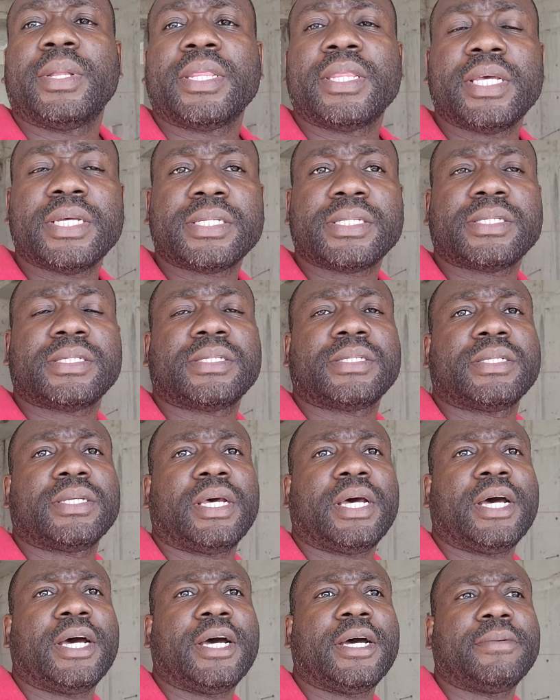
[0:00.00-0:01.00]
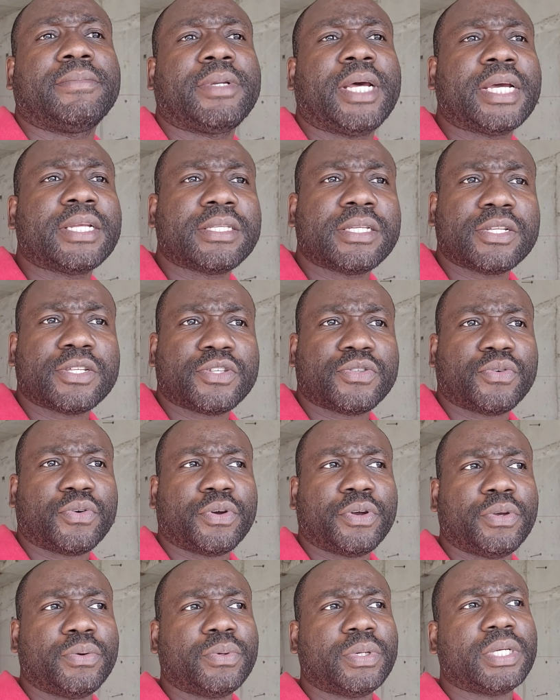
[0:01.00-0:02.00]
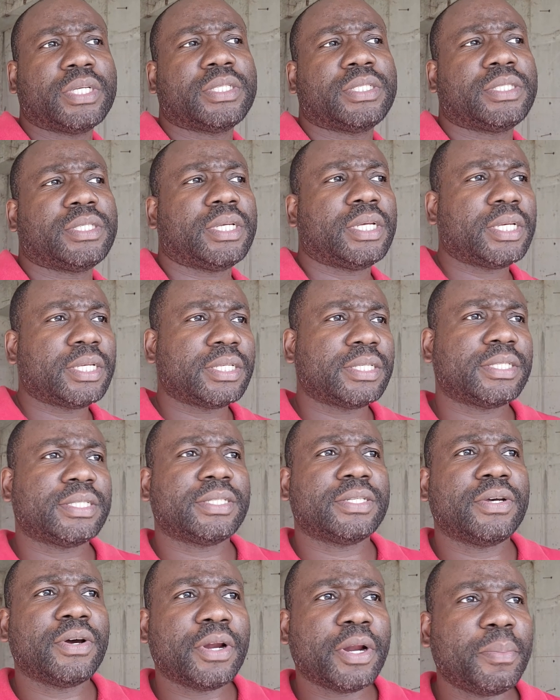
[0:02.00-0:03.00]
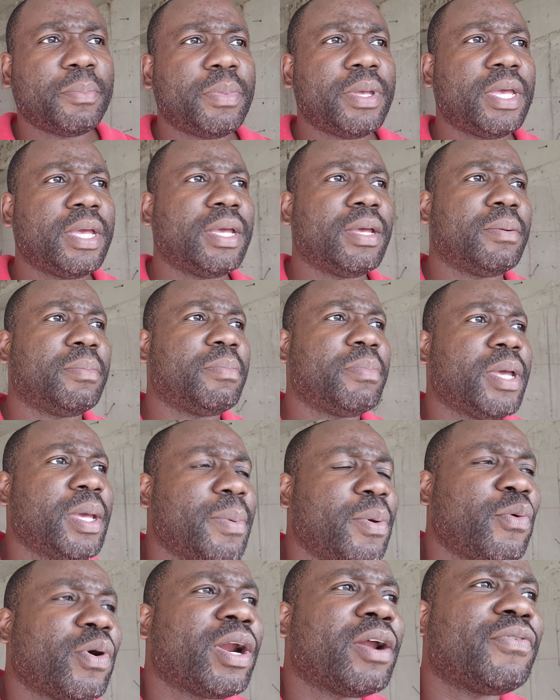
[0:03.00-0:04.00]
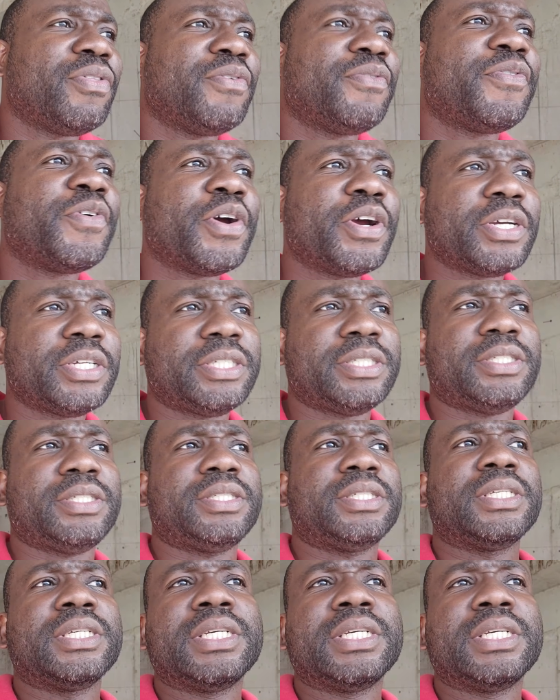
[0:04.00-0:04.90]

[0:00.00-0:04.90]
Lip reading: This 19-story unit is gonna be maybe one of the first.